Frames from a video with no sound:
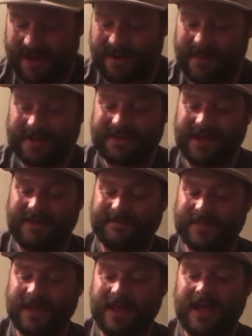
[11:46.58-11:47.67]
out about that.
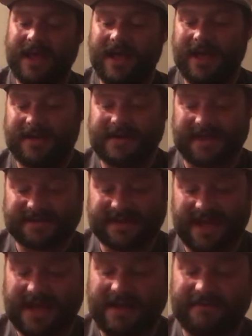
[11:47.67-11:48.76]
Next,
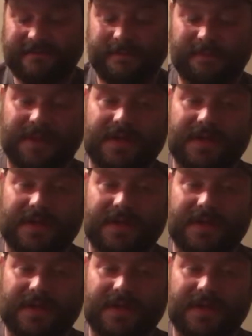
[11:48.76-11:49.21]
I have